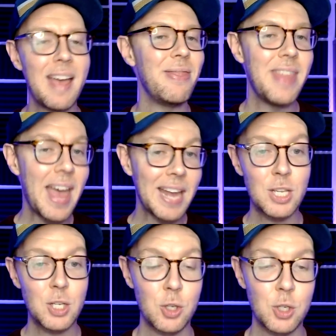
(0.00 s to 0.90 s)
and that
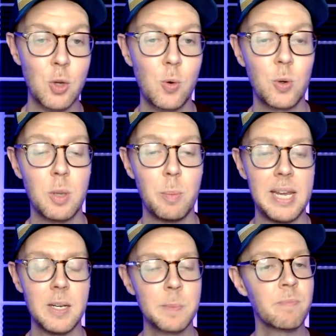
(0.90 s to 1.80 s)
is the score to
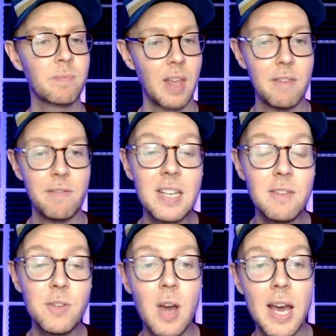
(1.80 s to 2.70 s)
beat. If any
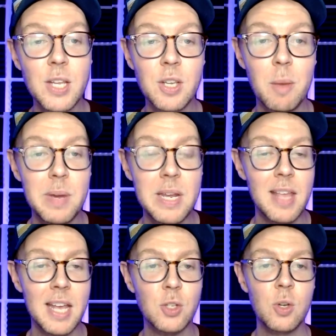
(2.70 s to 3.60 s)
of you guys can beat
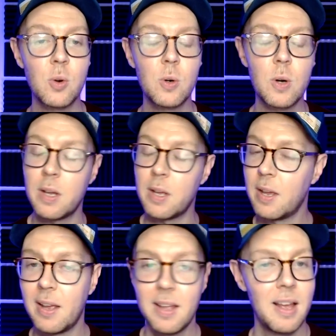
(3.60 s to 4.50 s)
that score,
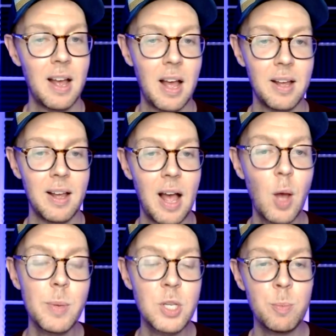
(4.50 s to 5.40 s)

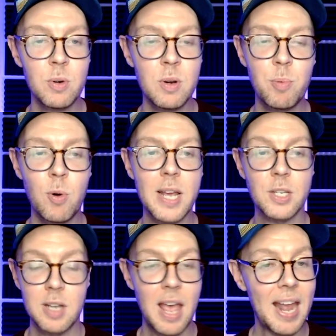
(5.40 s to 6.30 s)
I'll be super
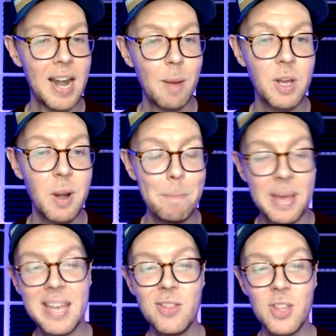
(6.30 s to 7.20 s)
impressed and I'm going to
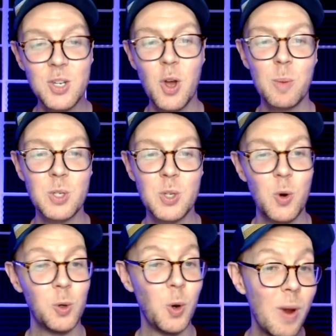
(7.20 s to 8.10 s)
pin the top
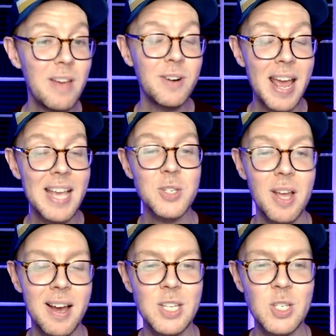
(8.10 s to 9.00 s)
score. Whoever has
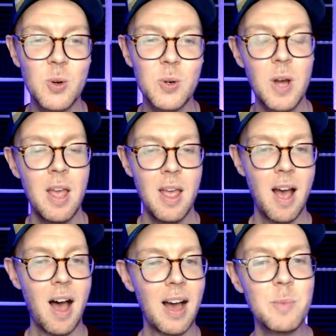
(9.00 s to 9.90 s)
the high score,
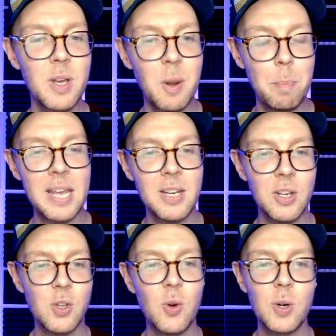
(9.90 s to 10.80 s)
I'm going to pin
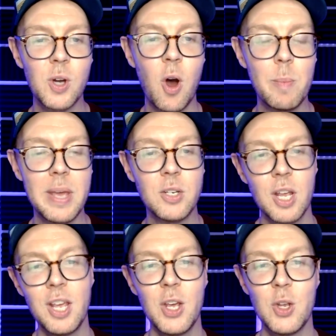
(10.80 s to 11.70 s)
your comment
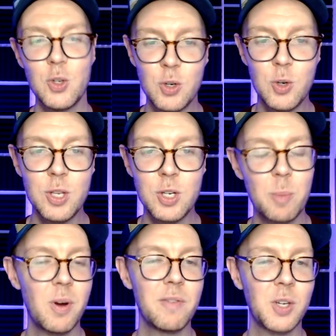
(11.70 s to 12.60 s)
to the
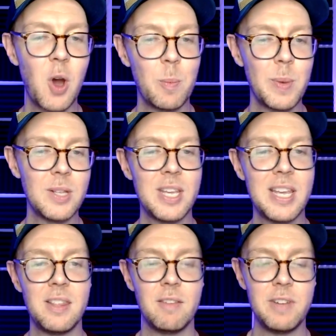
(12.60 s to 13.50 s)
top of the comments
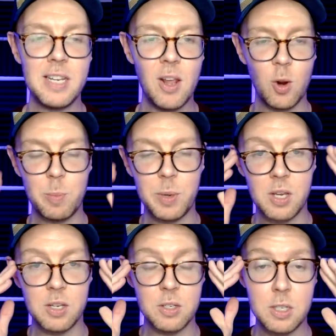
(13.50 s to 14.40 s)
in the video
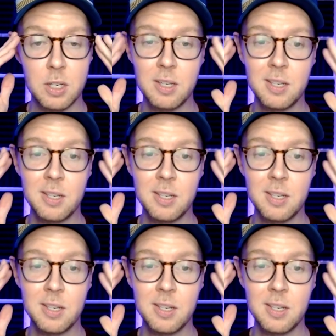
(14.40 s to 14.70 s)
because